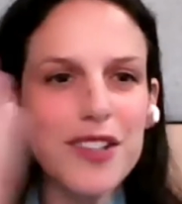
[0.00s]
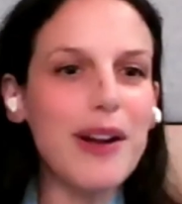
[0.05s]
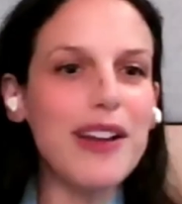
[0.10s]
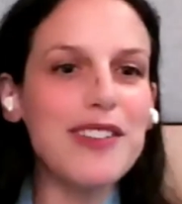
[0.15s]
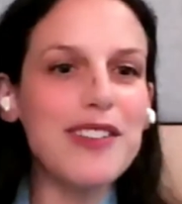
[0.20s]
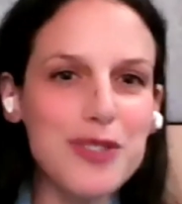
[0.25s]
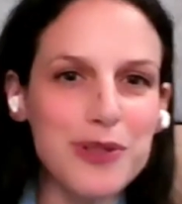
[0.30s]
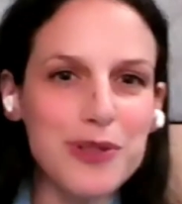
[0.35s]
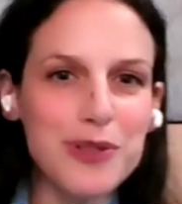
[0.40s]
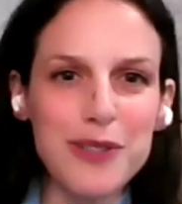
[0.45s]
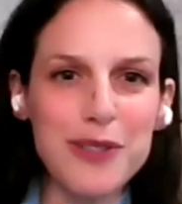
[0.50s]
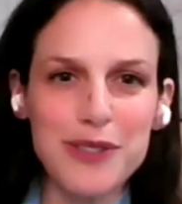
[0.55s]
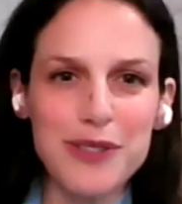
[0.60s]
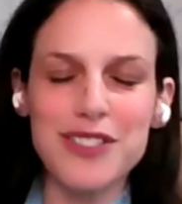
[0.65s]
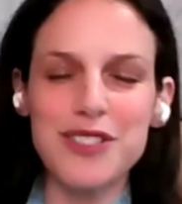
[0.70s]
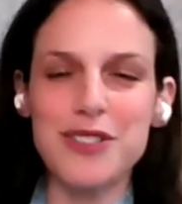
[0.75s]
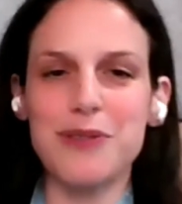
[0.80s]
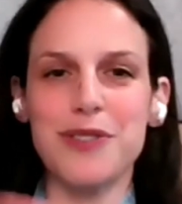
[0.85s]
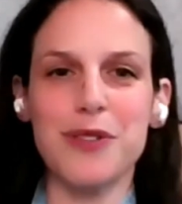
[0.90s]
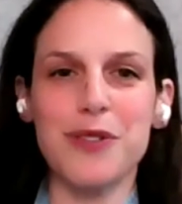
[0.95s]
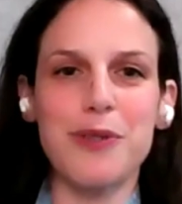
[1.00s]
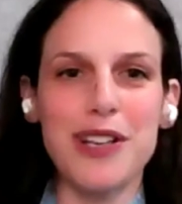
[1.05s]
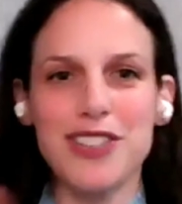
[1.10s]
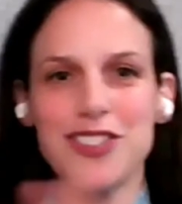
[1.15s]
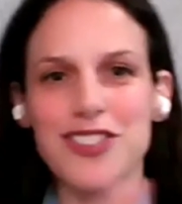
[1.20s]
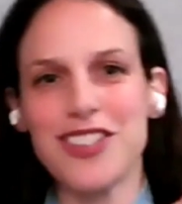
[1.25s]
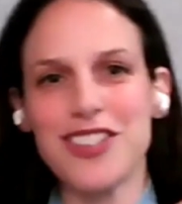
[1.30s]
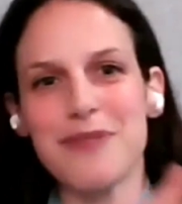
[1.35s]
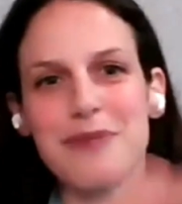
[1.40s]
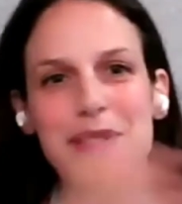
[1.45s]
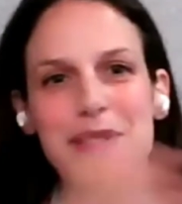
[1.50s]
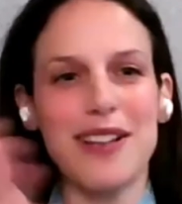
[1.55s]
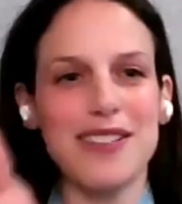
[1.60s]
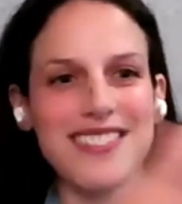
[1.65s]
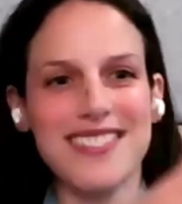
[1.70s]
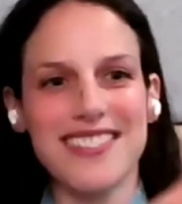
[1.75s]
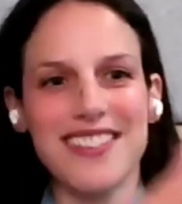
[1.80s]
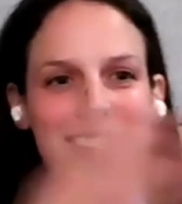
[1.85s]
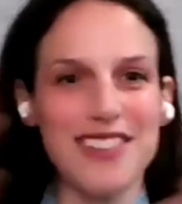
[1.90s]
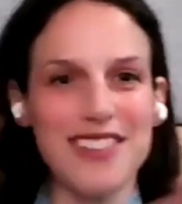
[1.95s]
as you alluded to in the question about
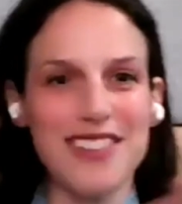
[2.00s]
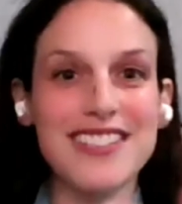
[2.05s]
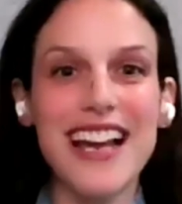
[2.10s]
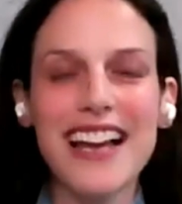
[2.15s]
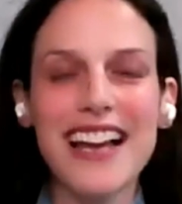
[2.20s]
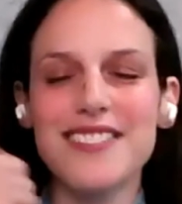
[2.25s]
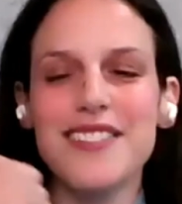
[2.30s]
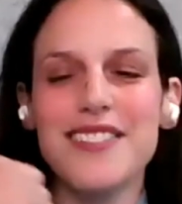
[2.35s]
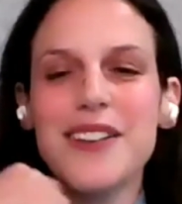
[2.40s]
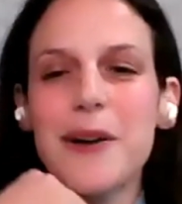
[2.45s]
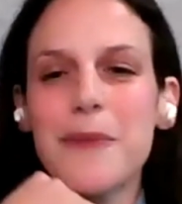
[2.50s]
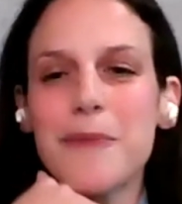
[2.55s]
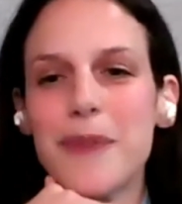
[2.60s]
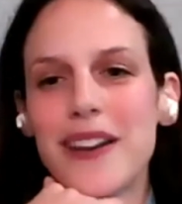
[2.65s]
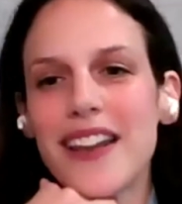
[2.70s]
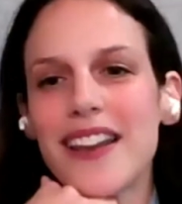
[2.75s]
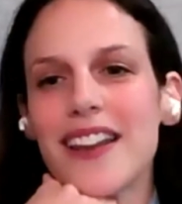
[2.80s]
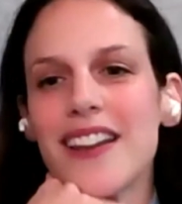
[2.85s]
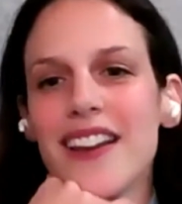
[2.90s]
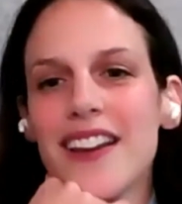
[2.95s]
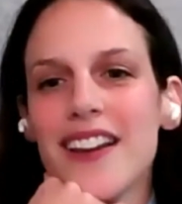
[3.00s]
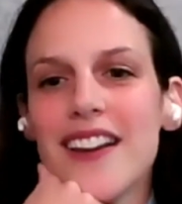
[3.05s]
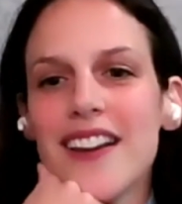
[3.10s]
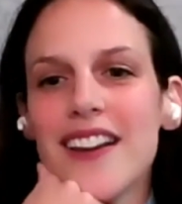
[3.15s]
the size of the company.